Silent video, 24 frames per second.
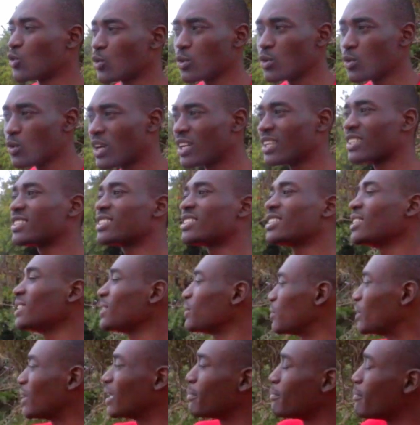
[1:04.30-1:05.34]
you can see
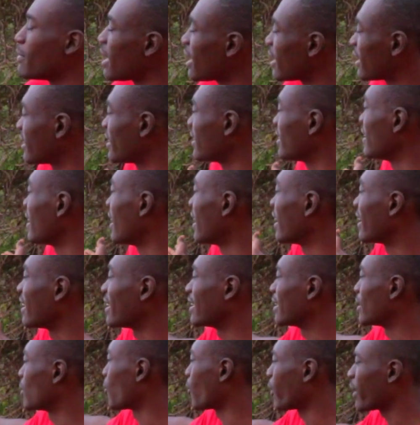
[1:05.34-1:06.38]
we are back here in
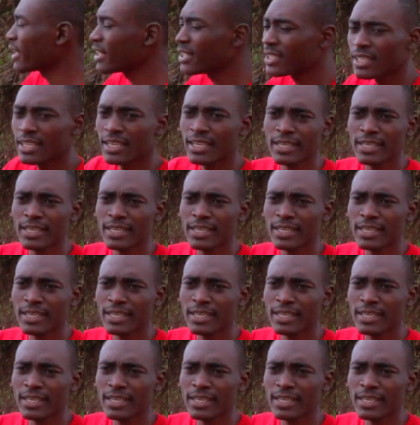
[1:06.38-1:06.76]
the wild,